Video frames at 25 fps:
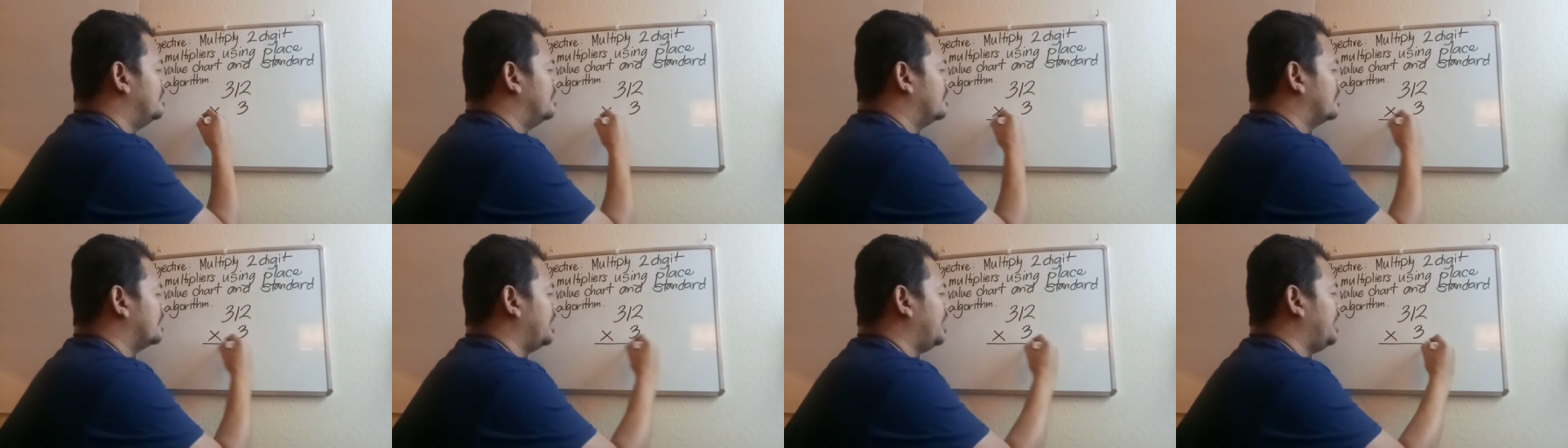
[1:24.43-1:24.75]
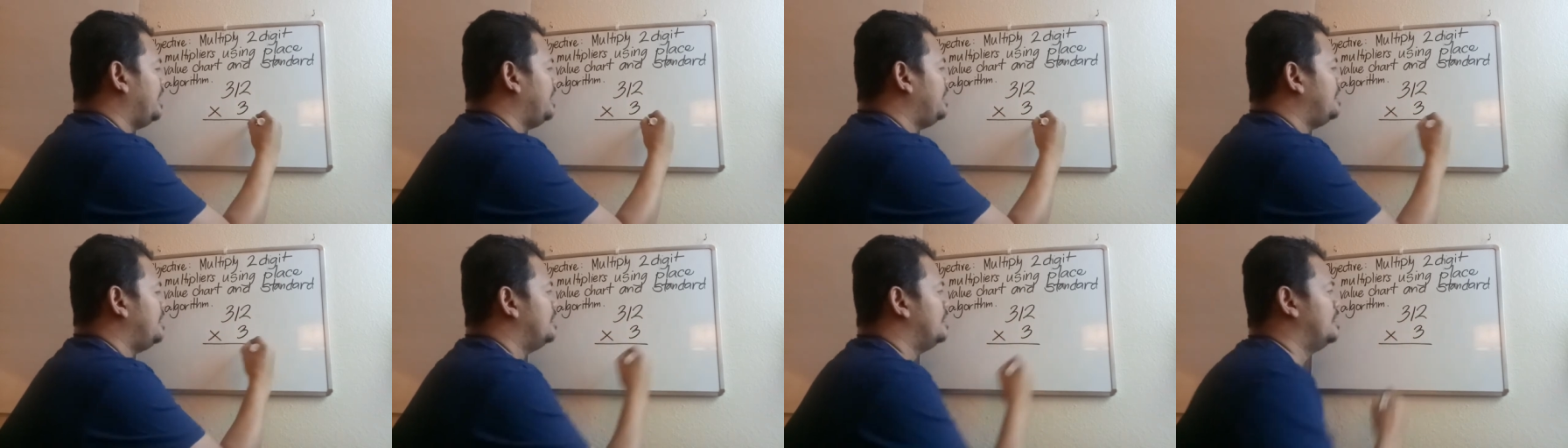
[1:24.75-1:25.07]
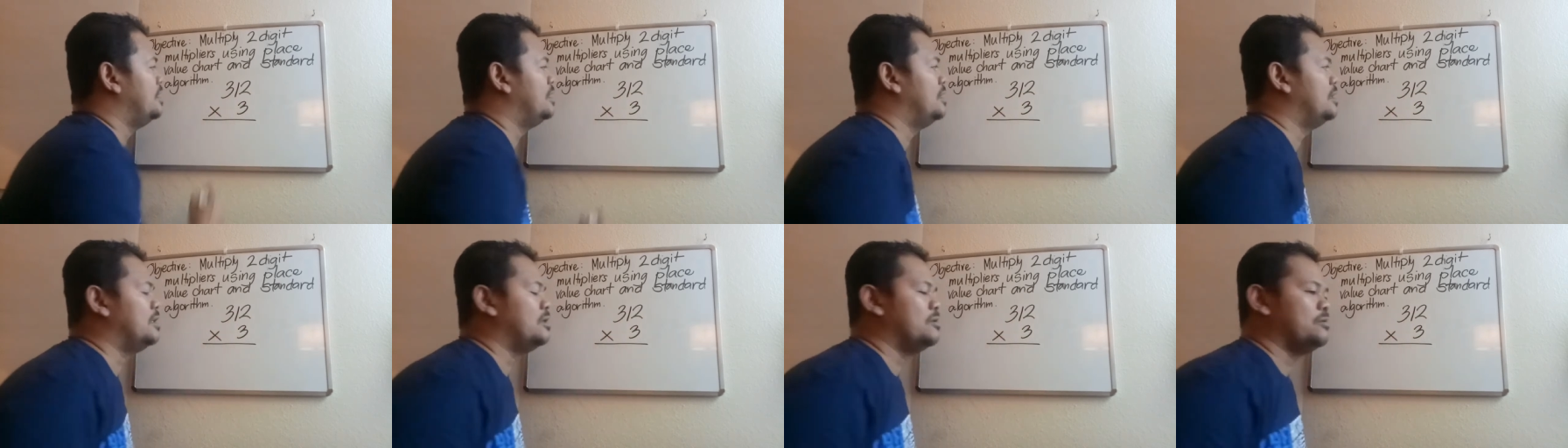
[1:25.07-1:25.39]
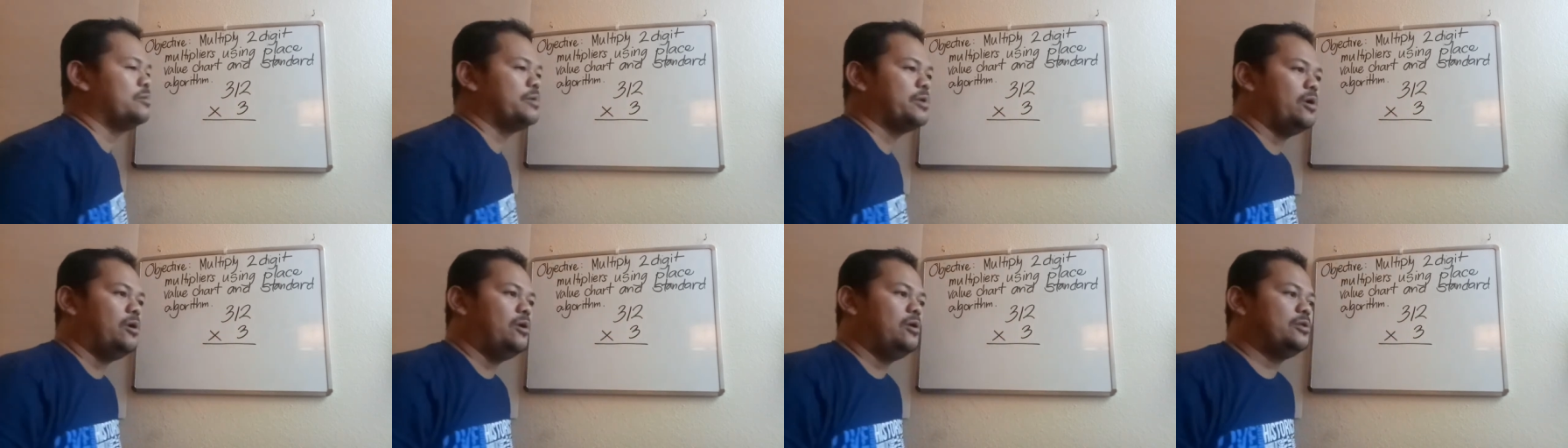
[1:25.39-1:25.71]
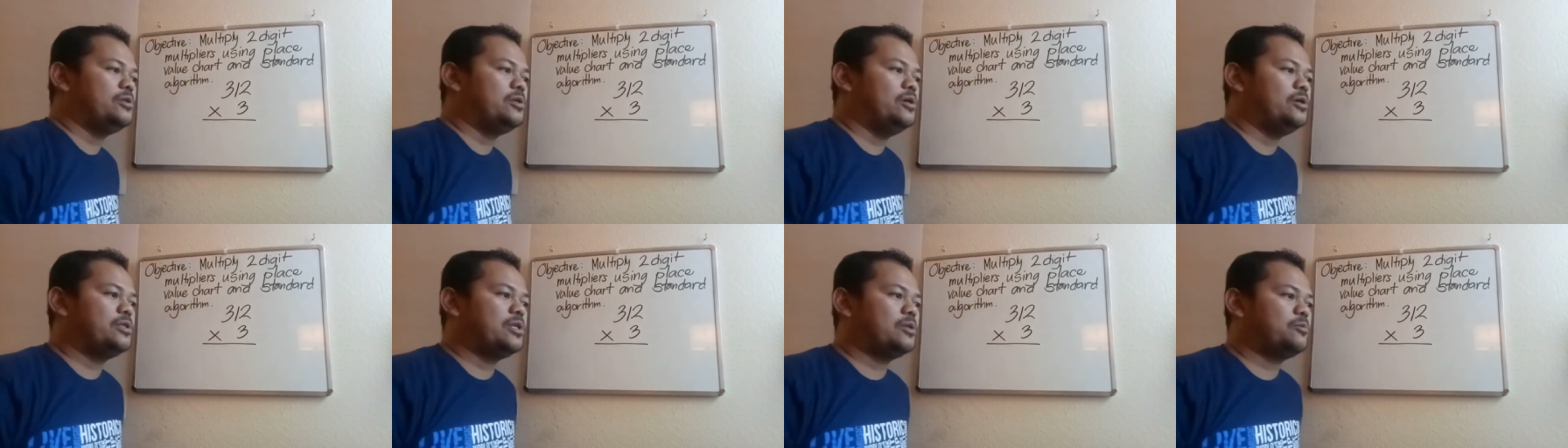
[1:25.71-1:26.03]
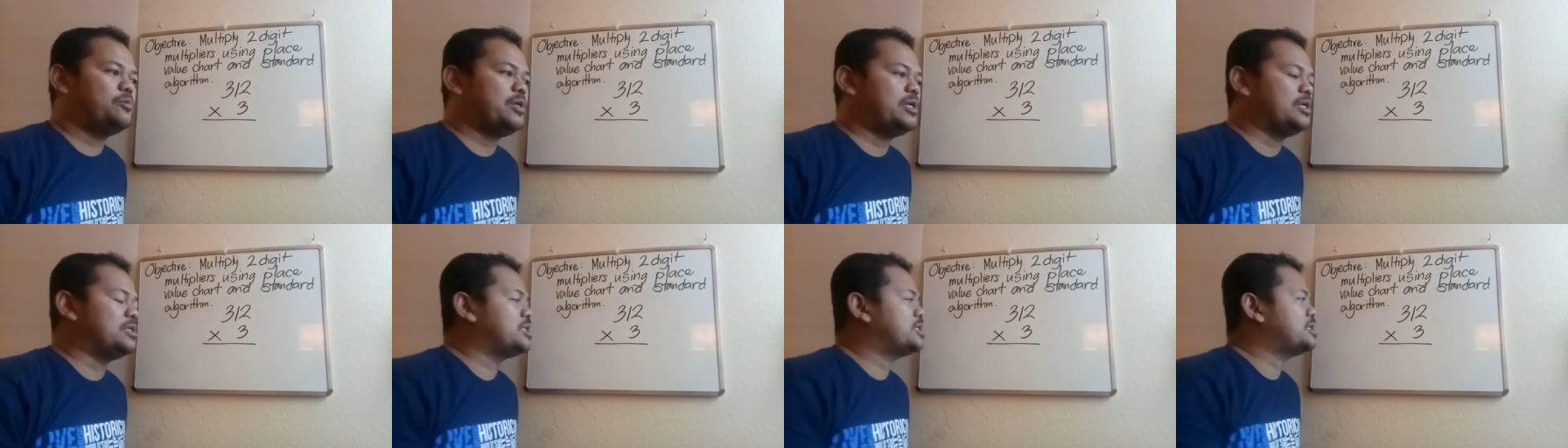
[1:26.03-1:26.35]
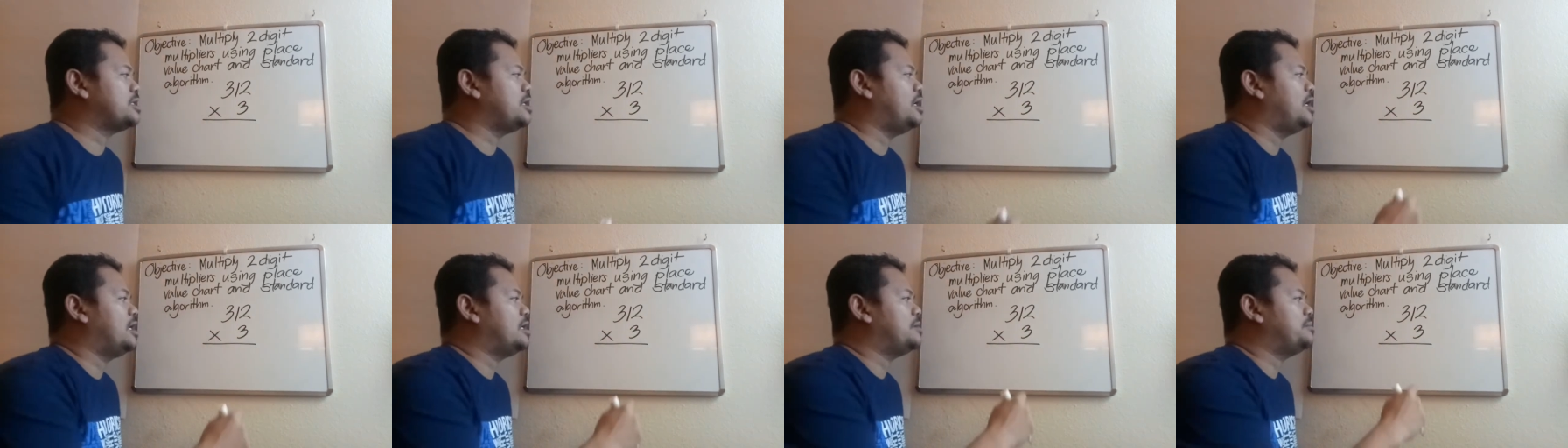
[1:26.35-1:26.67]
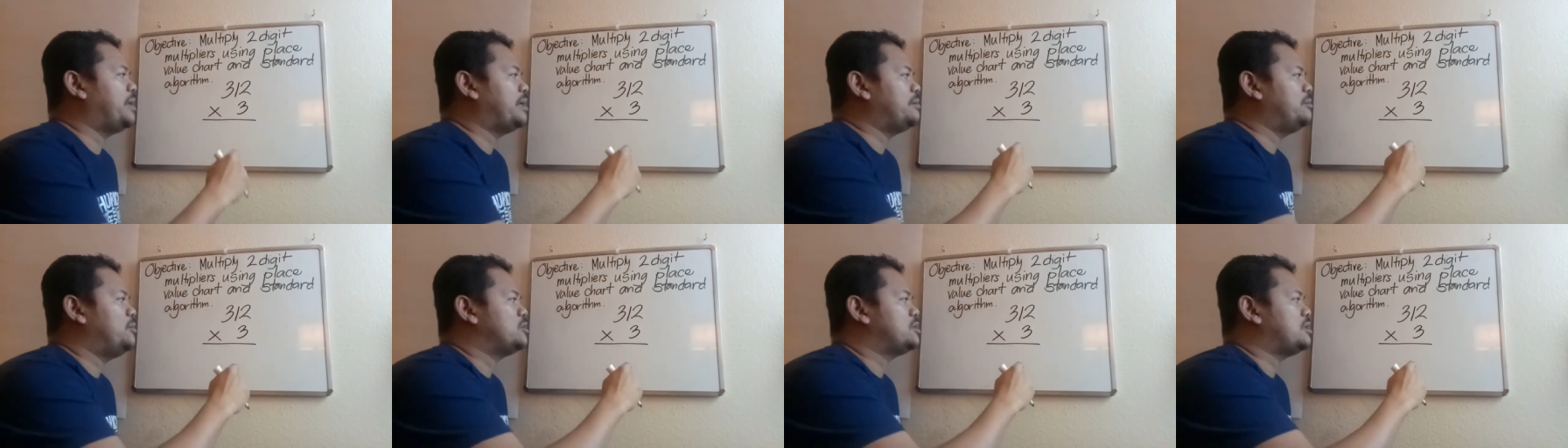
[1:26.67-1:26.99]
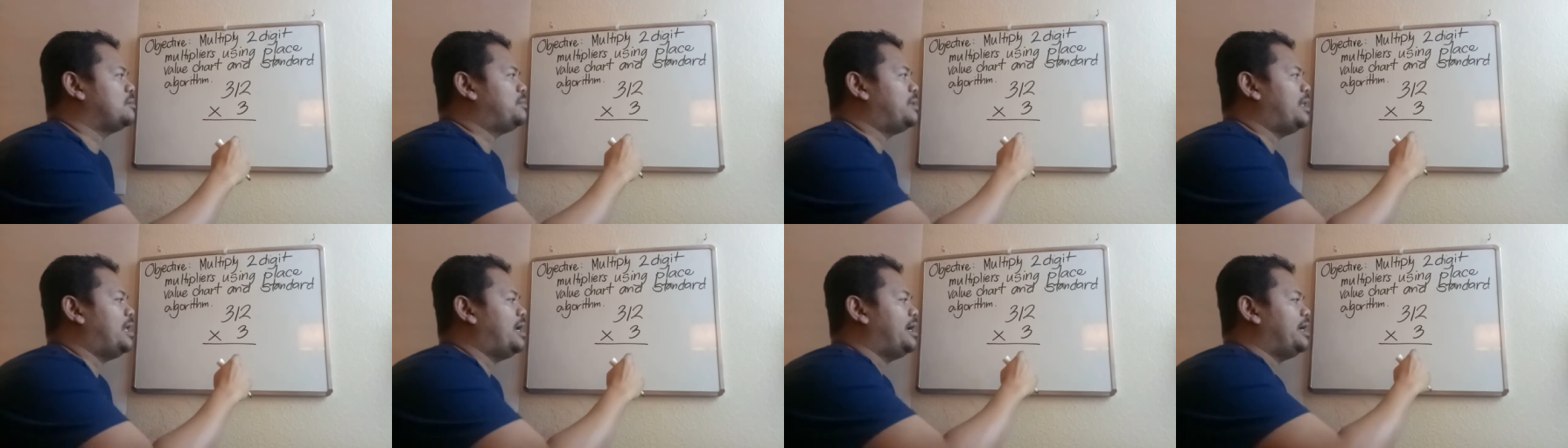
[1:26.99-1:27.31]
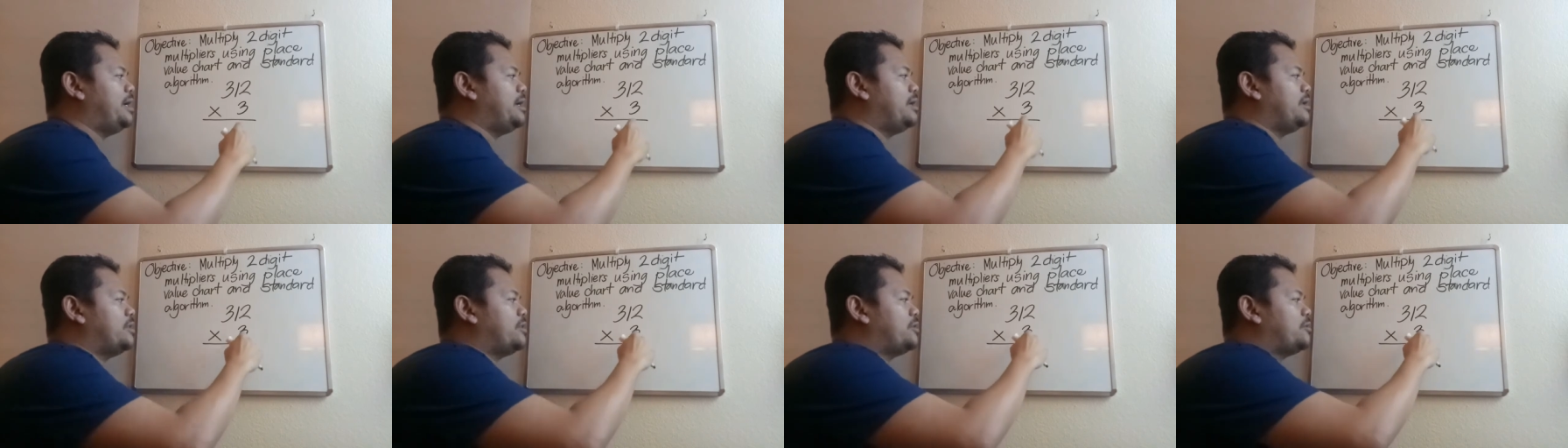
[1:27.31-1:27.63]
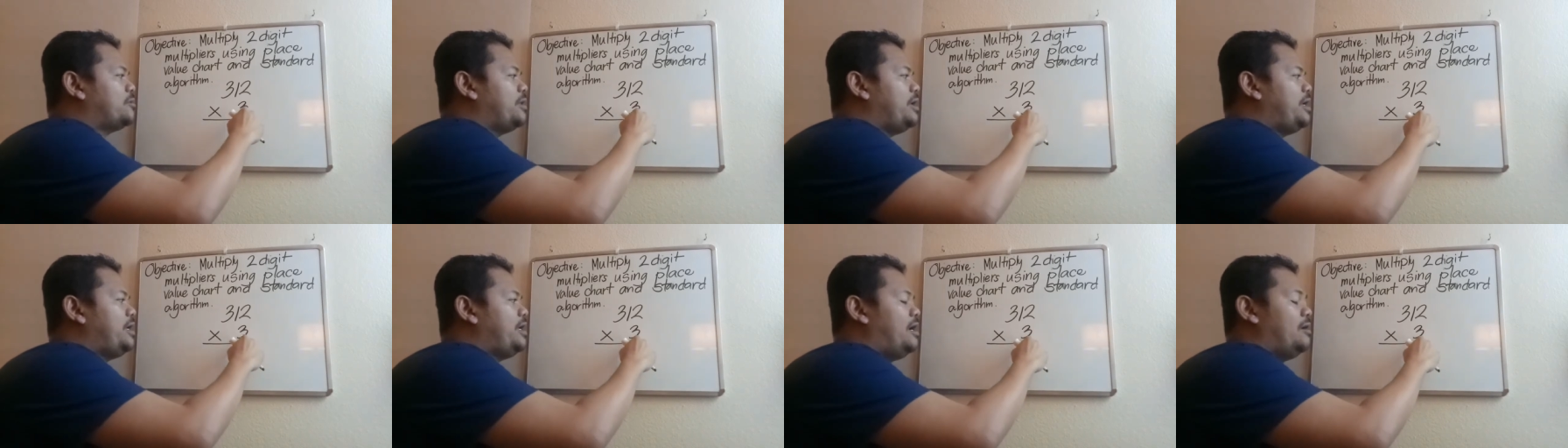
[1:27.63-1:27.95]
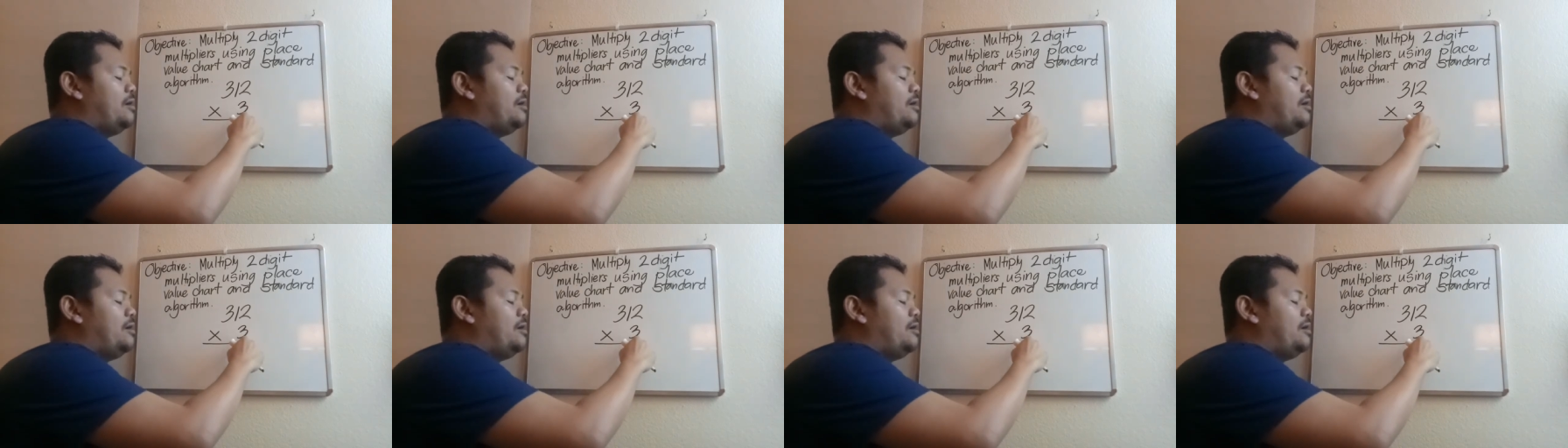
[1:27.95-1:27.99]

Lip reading: Okay, we all know that we can start by multiplying 3,